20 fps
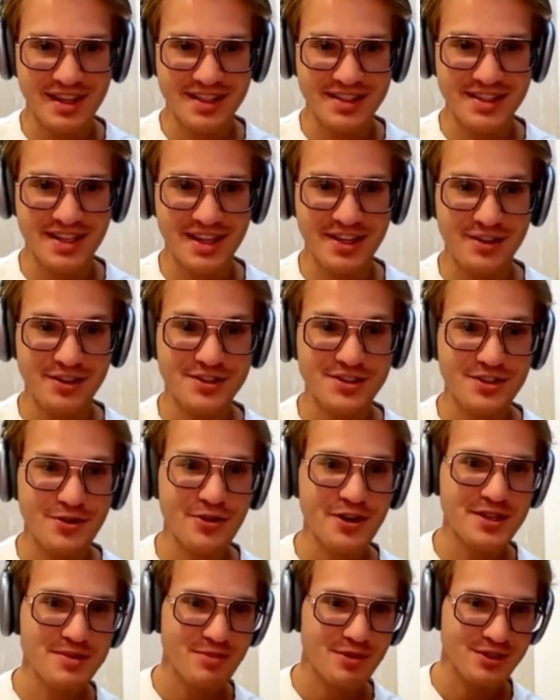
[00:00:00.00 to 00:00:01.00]
let's say, not
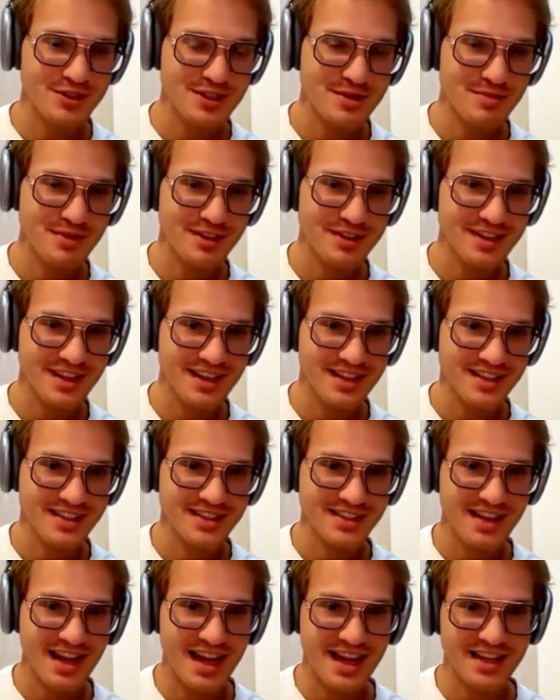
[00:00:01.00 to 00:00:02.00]
so responsible
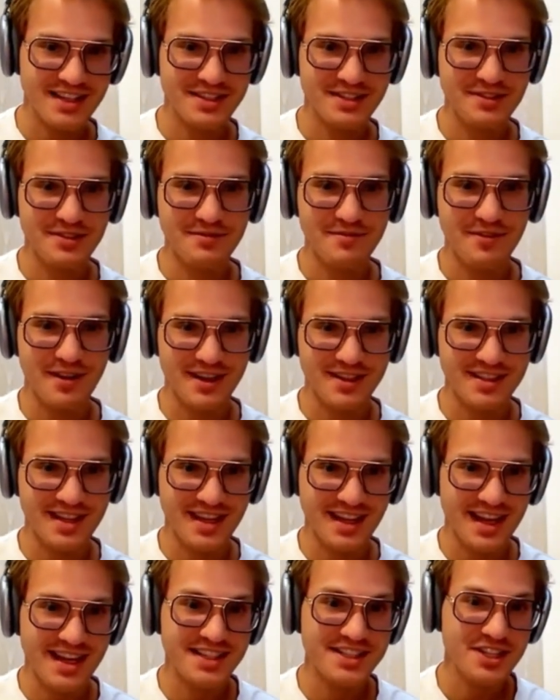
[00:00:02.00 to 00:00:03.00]
tasks as fast
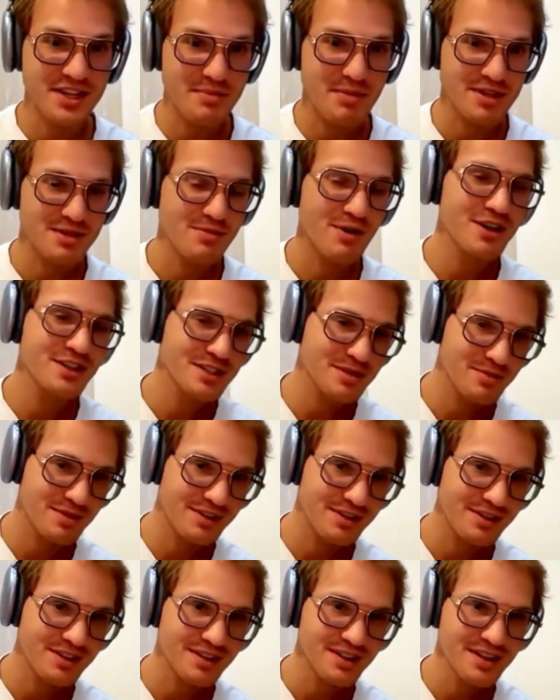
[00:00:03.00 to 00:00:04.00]
and as cheap as
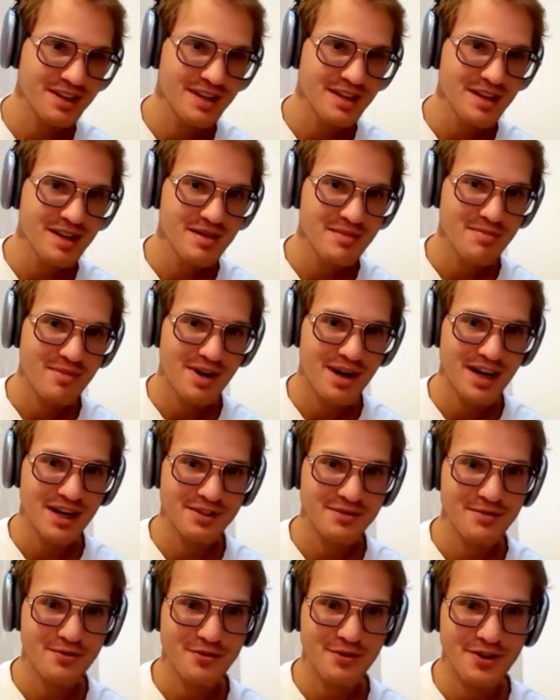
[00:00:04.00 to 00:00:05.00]
possible.
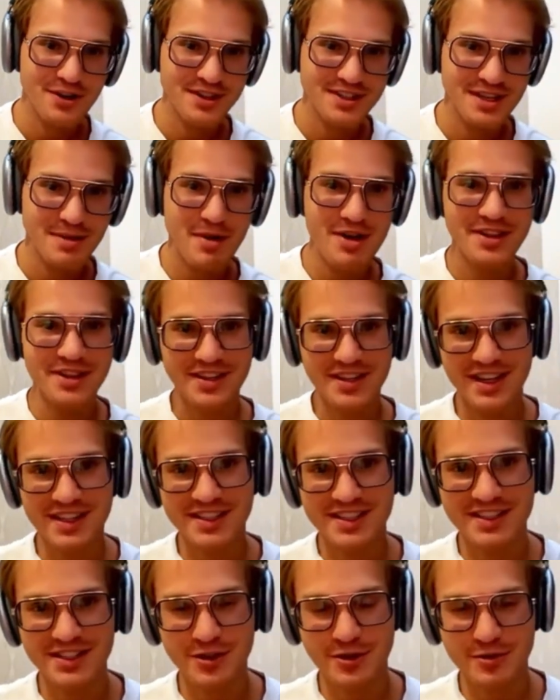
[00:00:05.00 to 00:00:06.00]
But for some other
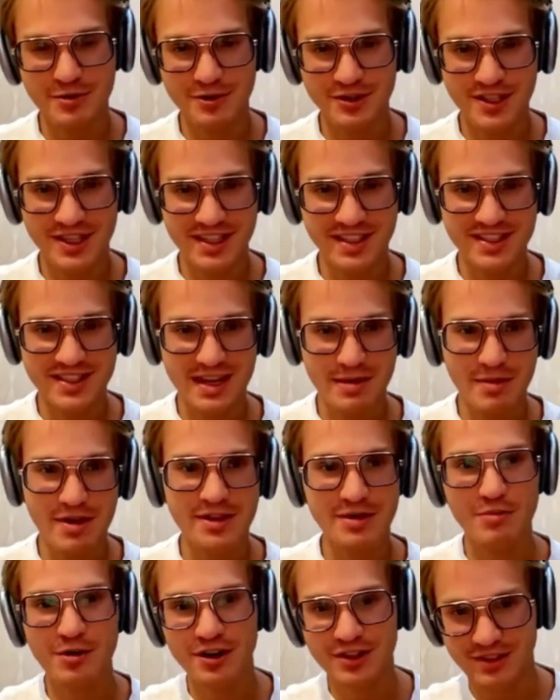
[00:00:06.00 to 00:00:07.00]
tasks, you would need some
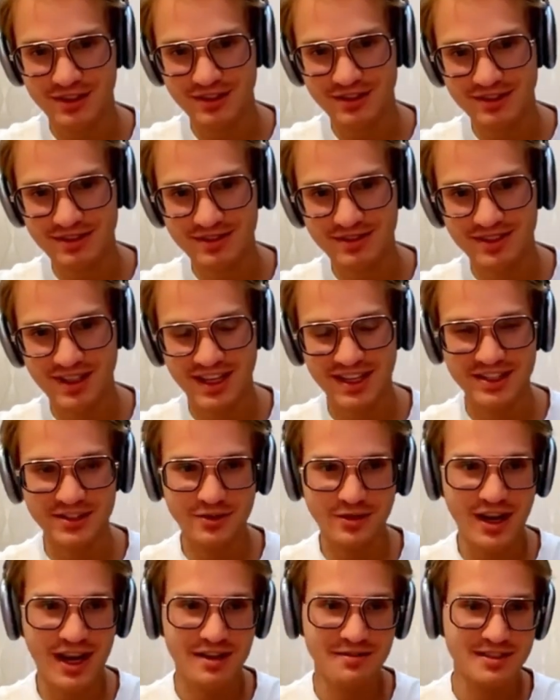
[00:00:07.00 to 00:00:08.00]
other model
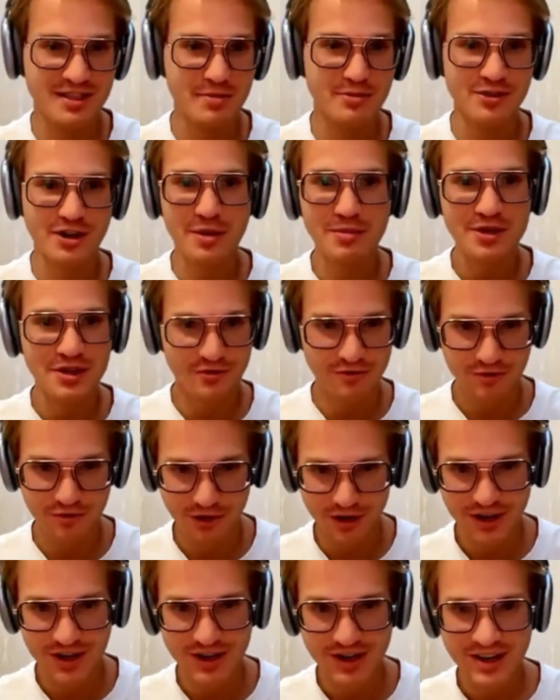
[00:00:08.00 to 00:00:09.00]
that you have subscription
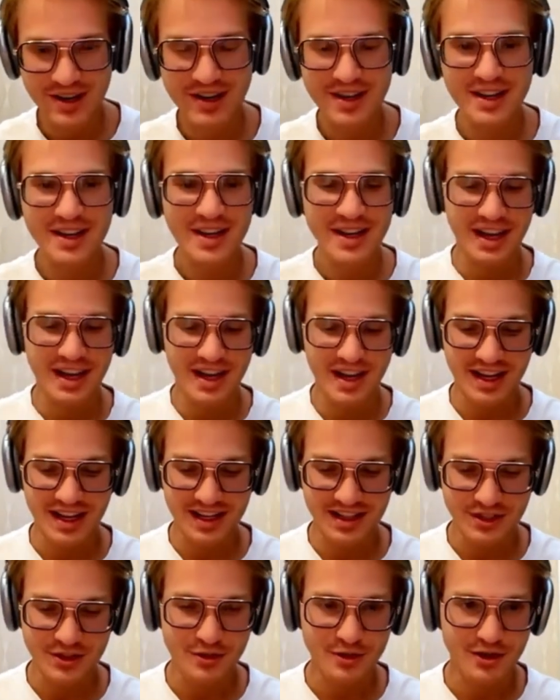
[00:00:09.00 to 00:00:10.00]
for,
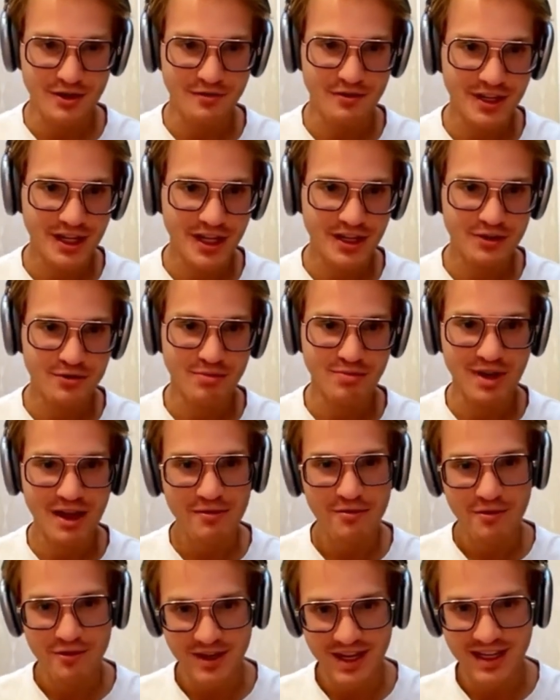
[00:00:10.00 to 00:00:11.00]
and you are willing to
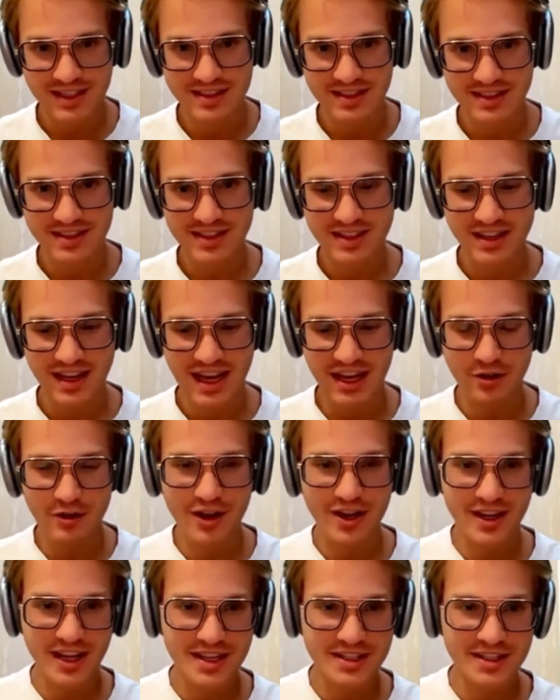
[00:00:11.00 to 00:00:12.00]
pay for that. And you
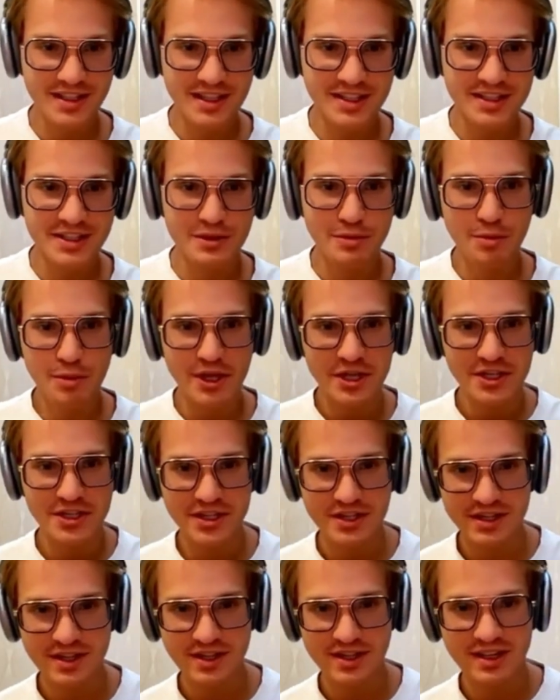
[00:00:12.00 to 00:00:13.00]
can easily
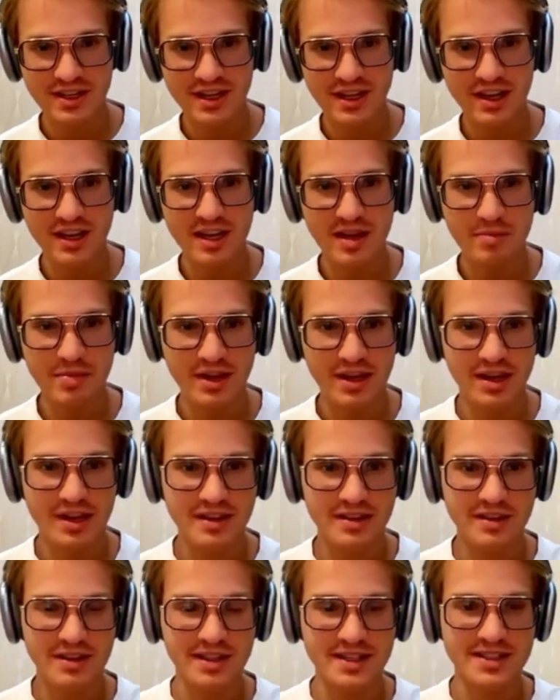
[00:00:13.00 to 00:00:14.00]
switch,
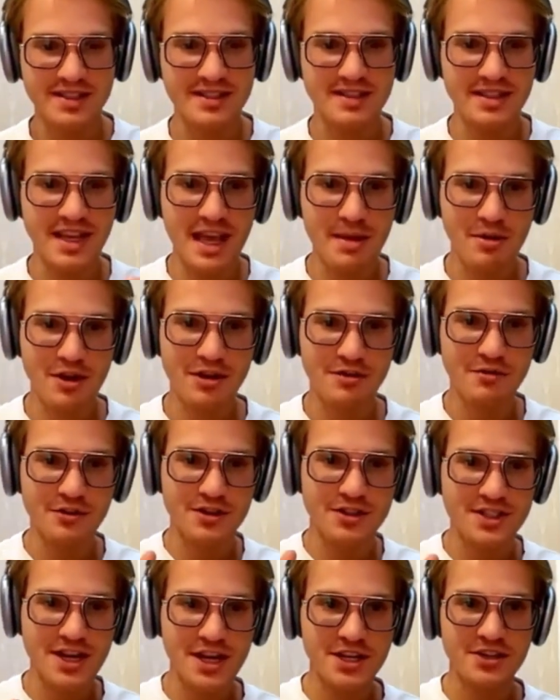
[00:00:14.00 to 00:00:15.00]
keeping the same
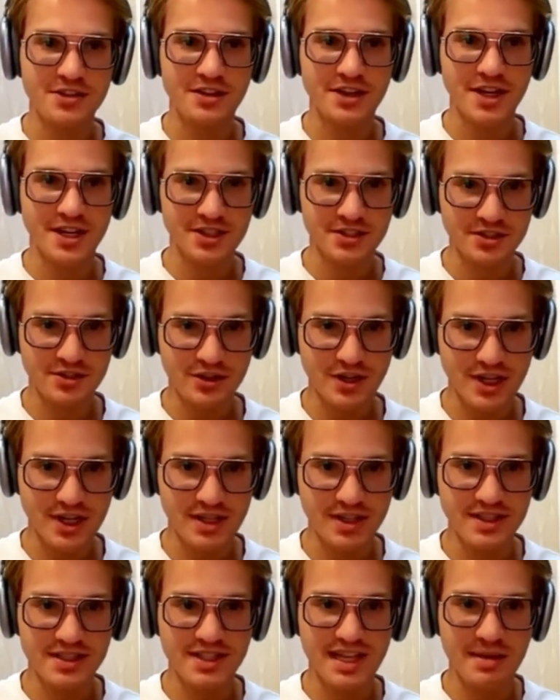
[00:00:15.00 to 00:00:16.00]
conversation
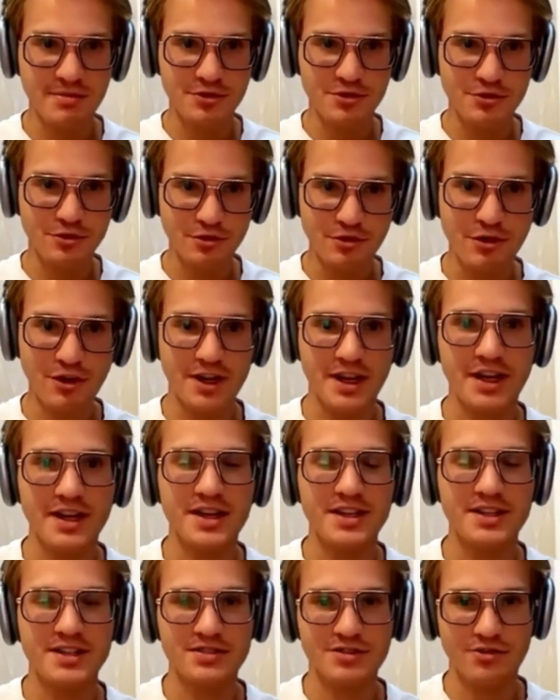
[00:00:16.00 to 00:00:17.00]
history, the same tool
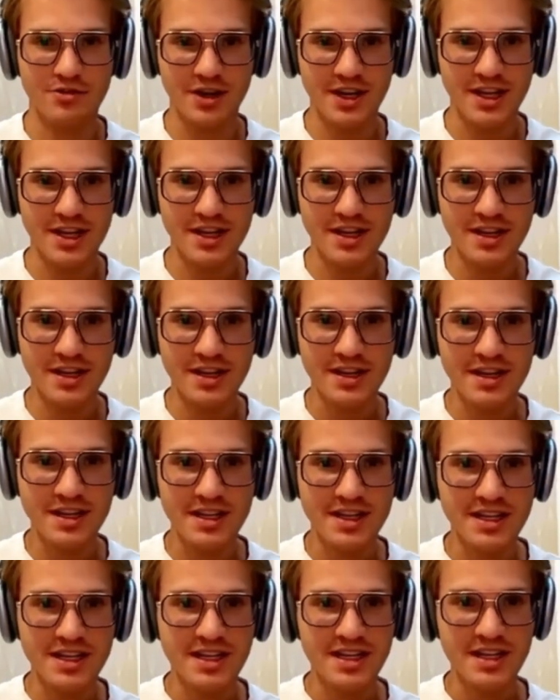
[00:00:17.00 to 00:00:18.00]
calling history.
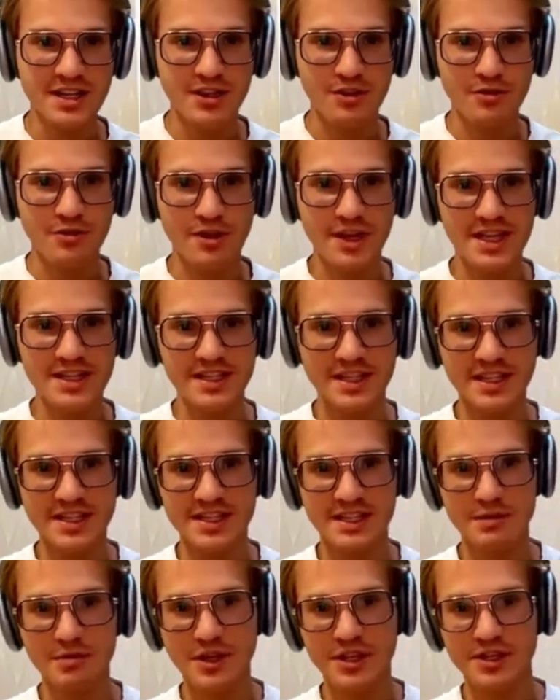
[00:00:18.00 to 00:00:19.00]
You easily
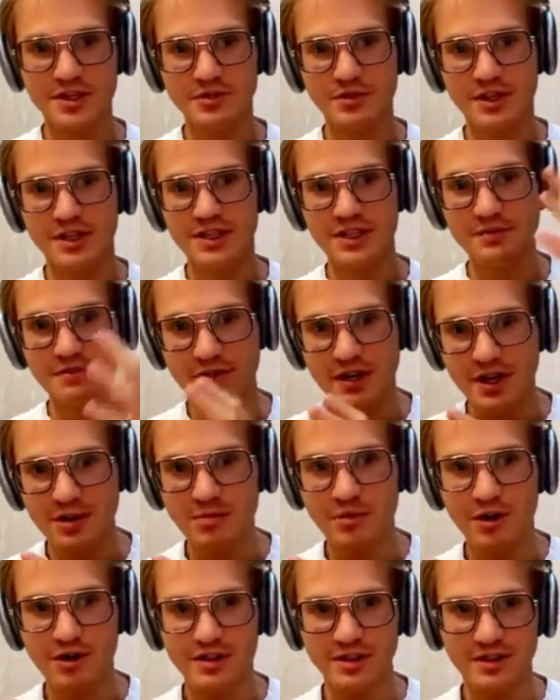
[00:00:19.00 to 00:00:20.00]
switch to a
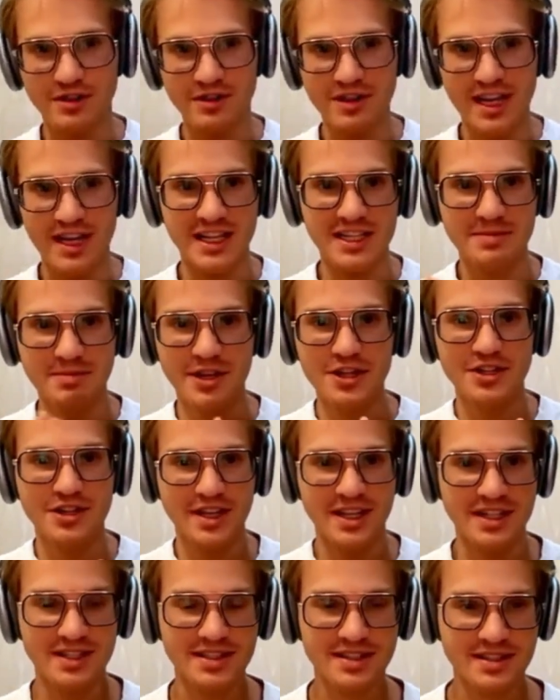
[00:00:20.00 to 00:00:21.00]
different model, and
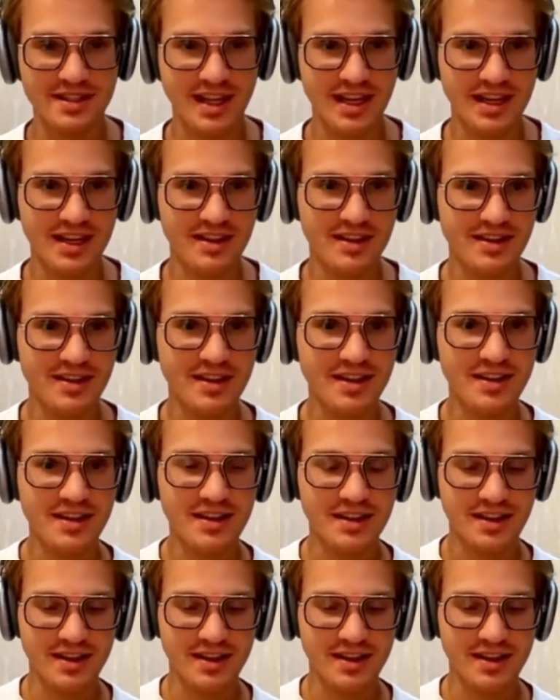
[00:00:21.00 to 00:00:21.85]
especially it's like